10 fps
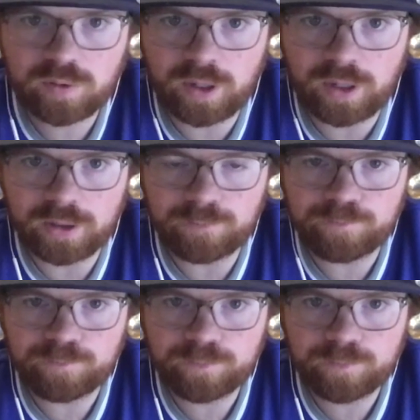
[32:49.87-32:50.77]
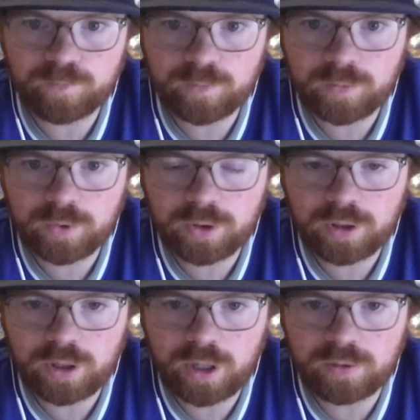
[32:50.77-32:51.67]
Like,
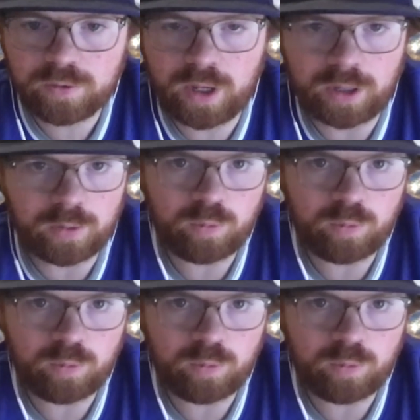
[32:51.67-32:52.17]
it's like